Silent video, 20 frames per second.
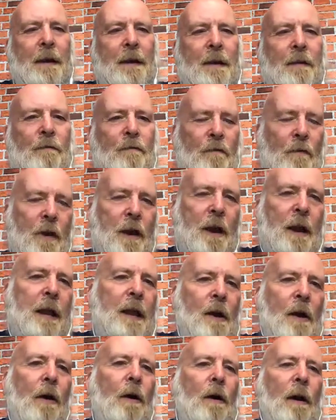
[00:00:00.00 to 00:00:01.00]
You
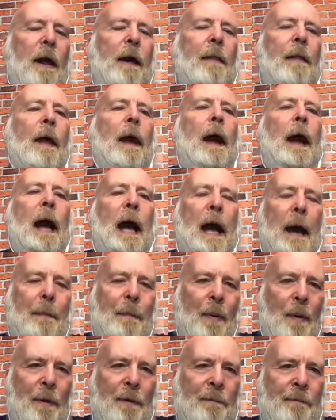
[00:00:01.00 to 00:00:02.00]
really can't let that
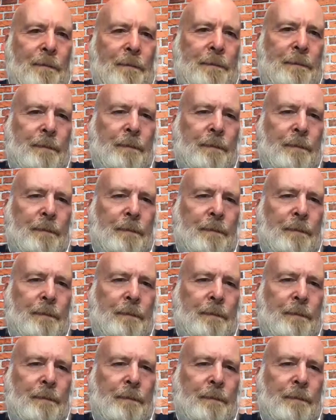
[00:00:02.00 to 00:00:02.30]
happen.